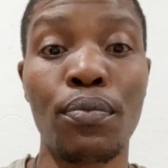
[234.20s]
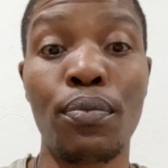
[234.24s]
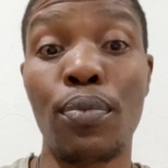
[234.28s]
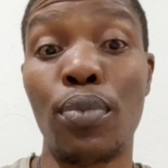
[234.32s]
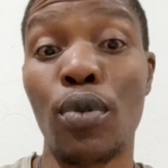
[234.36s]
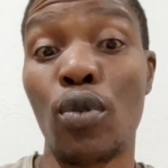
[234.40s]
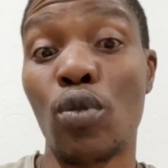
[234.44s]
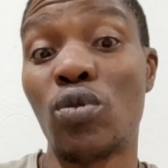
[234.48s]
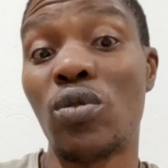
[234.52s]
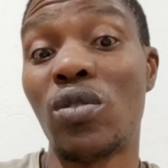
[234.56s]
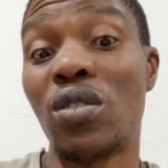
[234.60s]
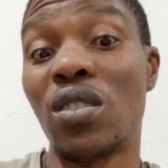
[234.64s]

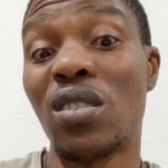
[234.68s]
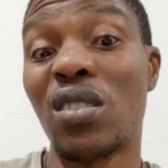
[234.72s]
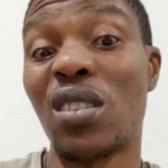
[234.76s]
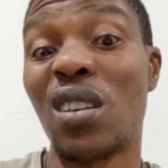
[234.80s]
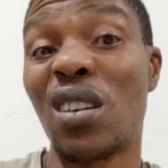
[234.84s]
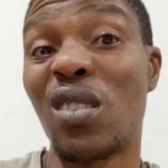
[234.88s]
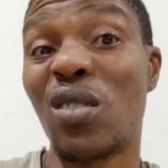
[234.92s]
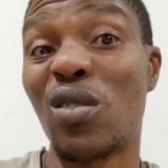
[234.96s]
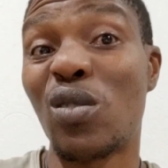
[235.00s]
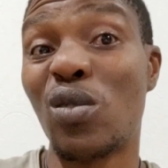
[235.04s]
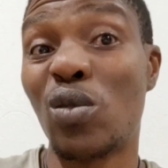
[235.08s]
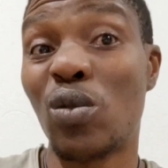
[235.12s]
Bruce
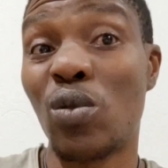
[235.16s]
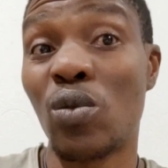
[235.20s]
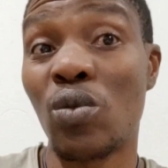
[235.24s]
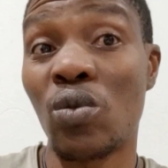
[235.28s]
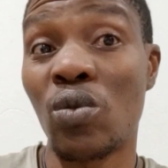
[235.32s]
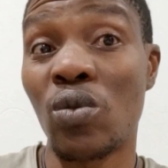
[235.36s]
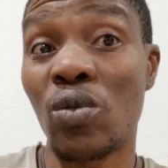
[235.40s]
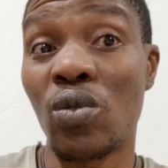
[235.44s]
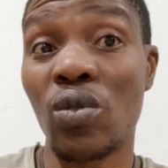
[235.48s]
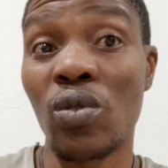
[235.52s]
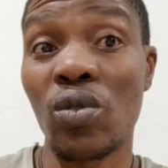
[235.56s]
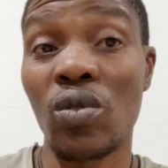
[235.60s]
decided
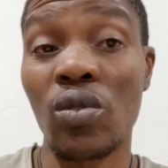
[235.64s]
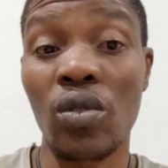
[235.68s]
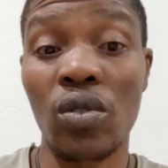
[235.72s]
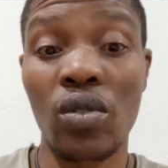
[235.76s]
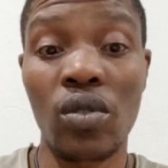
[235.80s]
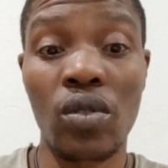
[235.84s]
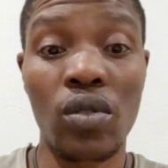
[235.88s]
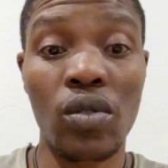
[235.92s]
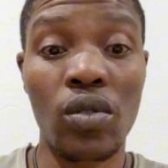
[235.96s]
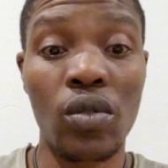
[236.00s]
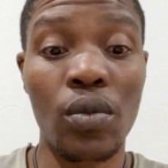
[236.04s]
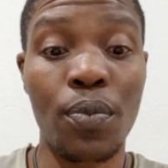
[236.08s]
to
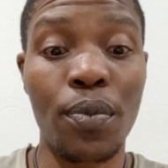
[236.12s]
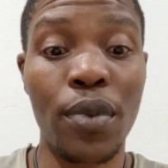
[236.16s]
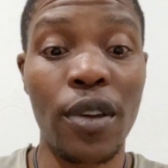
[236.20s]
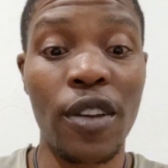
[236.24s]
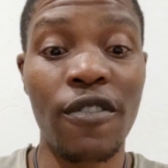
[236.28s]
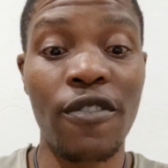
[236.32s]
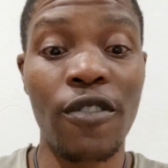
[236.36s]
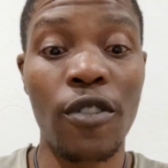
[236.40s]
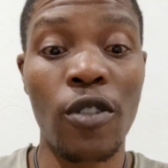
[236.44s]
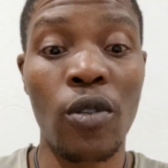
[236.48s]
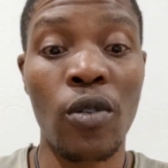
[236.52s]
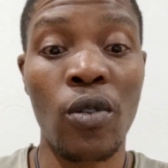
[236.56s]

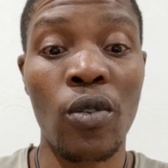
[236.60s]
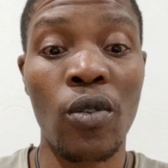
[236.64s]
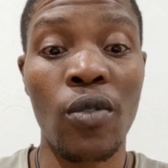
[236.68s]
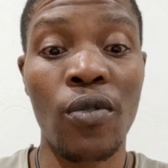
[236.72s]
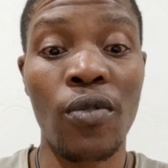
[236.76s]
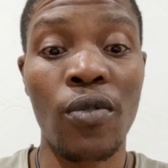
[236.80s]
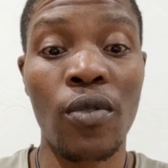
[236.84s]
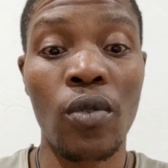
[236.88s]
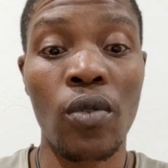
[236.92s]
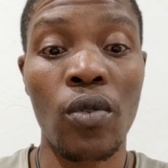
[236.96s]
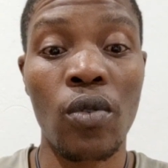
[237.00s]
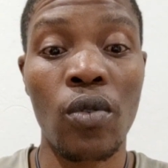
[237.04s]
pick for
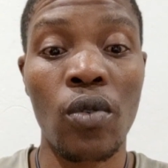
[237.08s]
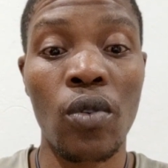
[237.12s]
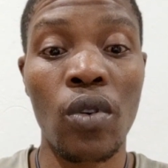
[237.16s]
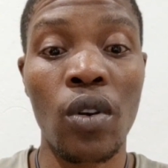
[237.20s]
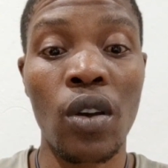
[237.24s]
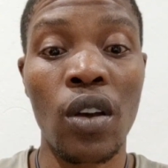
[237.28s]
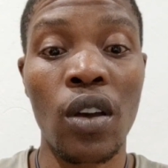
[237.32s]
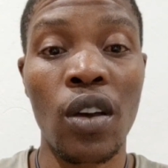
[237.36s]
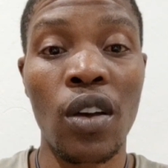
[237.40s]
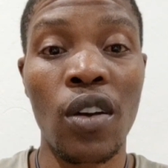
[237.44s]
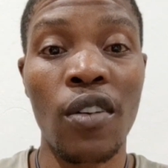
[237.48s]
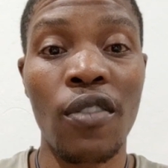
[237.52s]

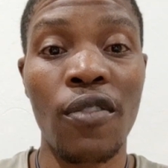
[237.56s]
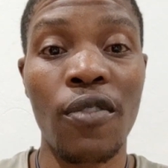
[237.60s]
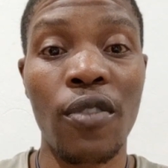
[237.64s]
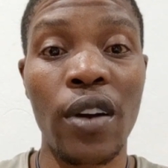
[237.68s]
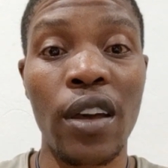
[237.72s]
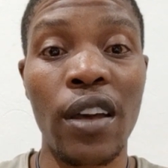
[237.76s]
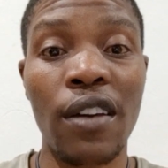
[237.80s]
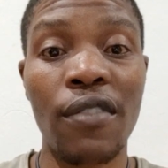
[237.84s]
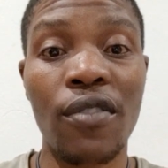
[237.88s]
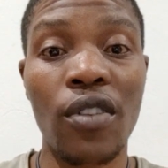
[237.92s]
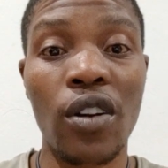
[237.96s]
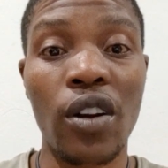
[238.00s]

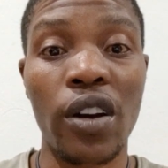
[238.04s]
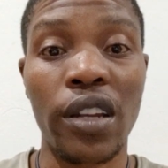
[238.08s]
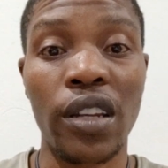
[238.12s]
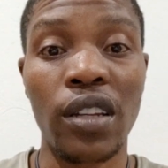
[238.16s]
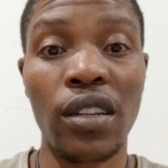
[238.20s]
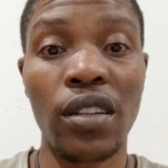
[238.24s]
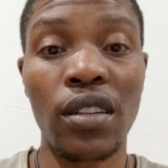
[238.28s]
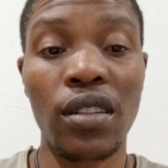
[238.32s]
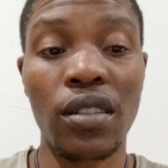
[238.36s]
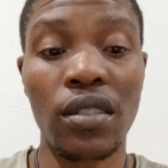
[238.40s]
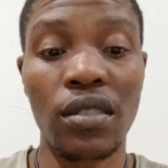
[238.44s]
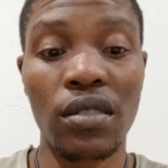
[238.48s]
Afcon,
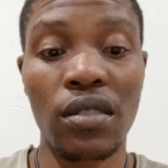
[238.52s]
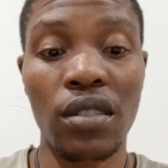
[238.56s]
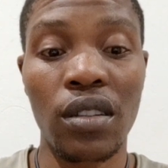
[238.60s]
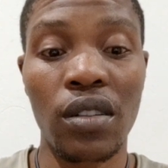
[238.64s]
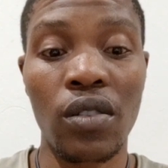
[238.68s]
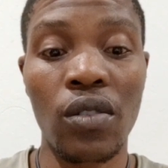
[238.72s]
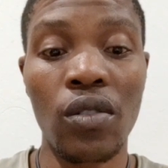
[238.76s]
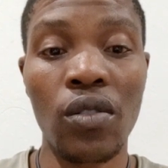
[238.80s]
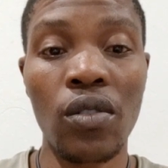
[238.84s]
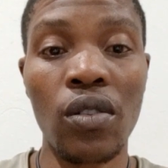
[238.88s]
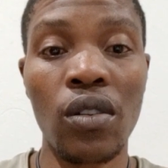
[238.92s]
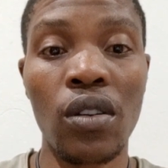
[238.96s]

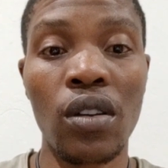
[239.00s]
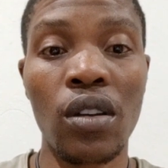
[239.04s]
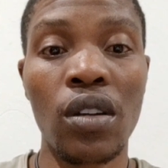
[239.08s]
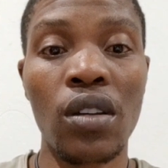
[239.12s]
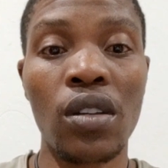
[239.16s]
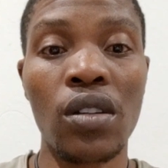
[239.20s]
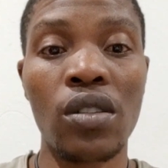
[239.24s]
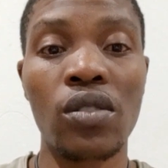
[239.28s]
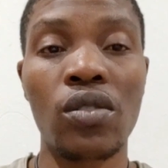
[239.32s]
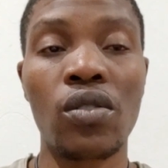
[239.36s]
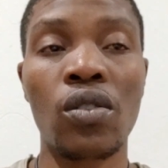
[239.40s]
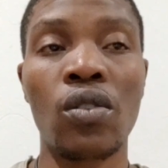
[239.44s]

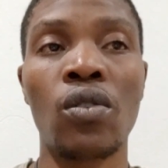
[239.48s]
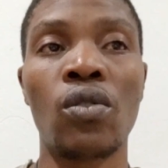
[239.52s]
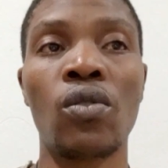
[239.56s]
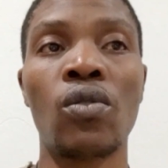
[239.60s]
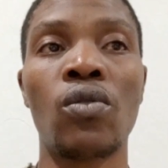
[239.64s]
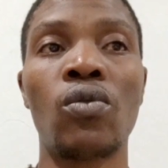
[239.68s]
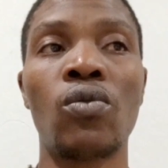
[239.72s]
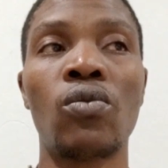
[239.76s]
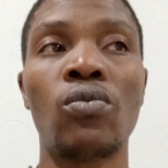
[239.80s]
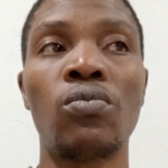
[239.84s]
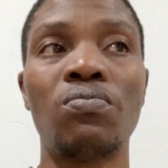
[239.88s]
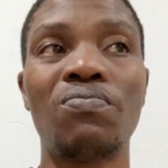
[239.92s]

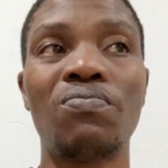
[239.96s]
So